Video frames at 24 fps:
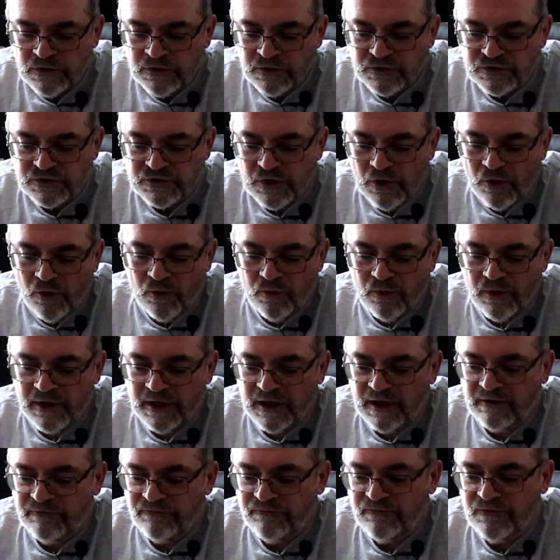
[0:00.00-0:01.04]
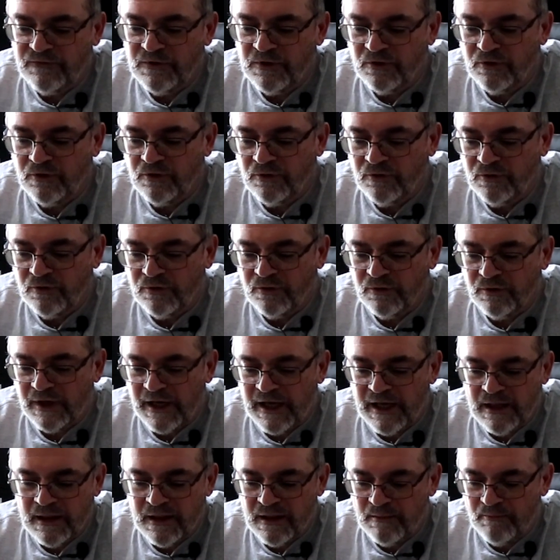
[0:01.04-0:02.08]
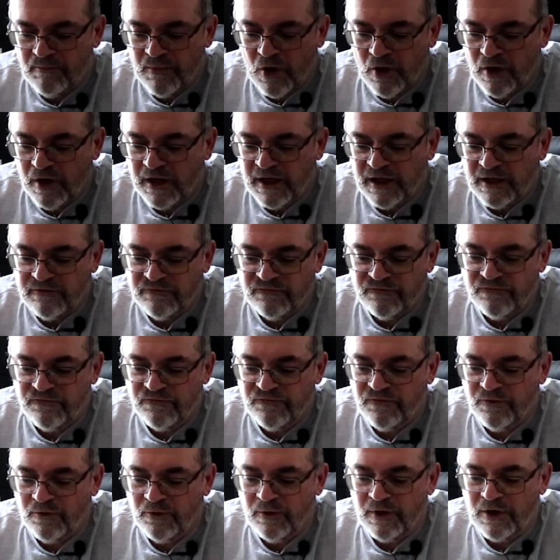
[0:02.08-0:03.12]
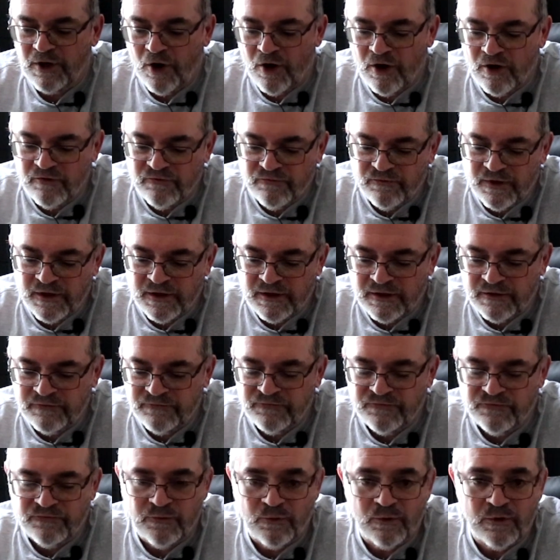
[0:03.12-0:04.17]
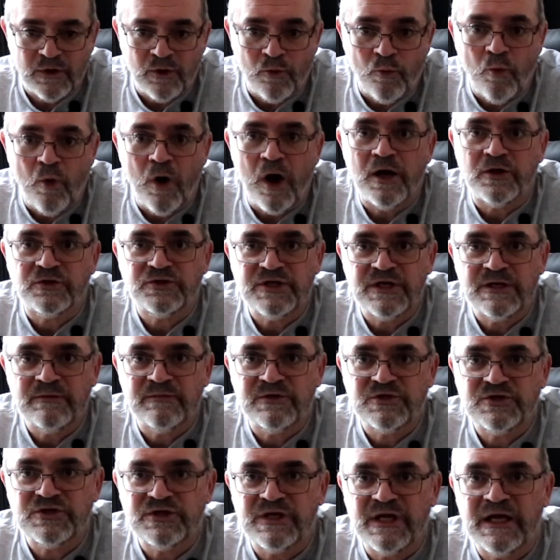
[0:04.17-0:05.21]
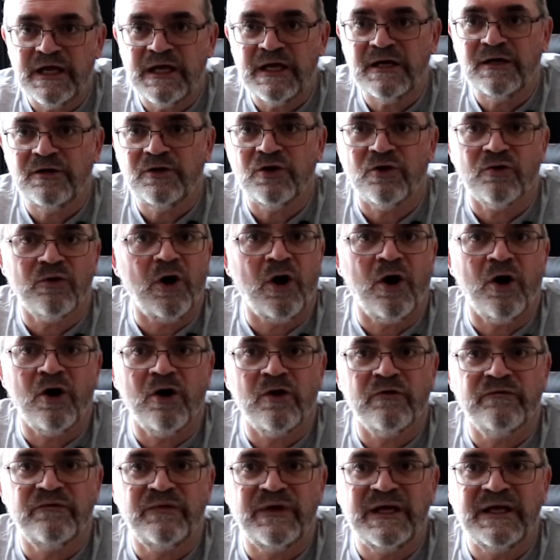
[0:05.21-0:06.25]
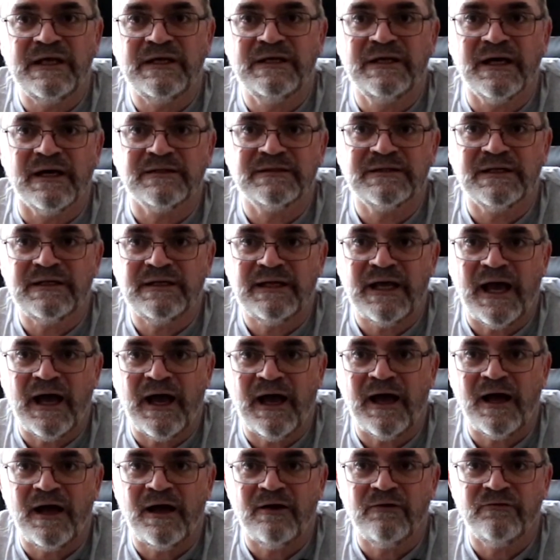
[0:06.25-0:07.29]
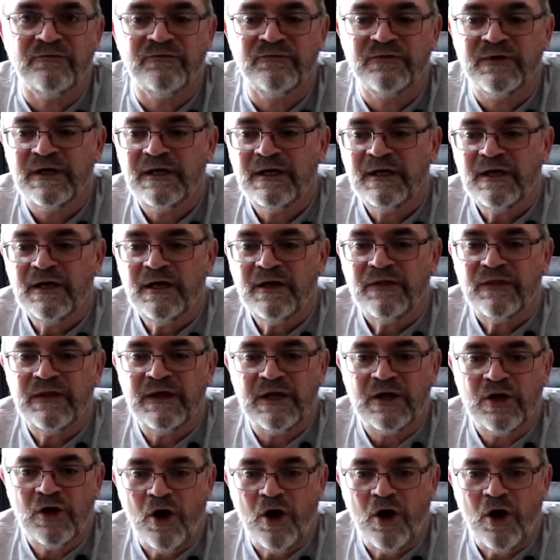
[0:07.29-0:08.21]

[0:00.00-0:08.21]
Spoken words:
So if you're in the market for a washing machine, your RV doesn't have the